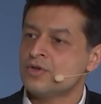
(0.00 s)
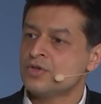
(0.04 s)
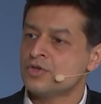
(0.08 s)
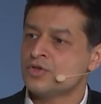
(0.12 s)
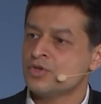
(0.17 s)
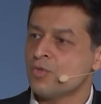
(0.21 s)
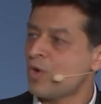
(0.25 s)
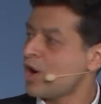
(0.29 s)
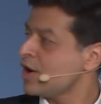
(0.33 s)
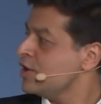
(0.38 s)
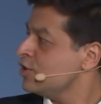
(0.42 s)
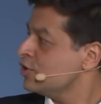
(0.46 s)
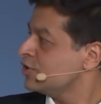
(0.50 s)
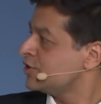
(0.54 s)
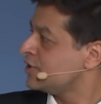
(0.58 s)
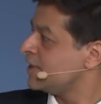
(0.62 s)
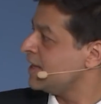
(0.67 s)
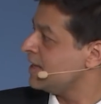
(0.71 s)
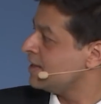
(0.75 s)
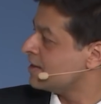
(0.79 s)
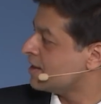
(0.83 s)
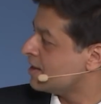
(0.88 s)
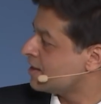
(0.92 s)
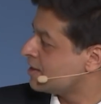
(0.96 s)
So what you
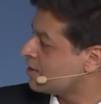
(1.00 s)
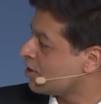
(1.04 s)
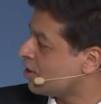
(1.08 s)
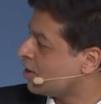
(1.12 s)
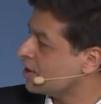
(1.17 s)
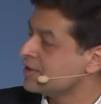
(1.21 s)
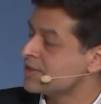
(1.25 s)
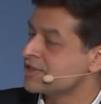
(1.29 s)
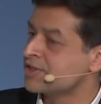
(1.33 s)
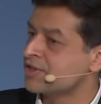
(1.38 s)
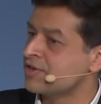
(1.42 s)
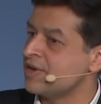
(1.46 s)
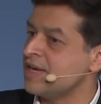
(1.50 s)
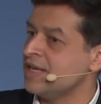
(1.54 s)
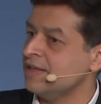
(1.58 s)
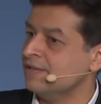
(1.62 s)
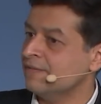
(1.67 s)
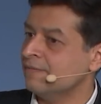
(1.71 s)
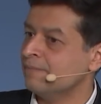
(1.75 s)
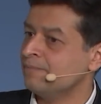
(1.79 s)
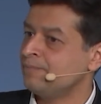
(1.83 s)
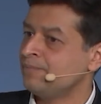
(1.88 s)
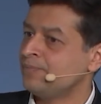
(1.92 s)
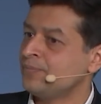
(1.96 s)
see here on the screen,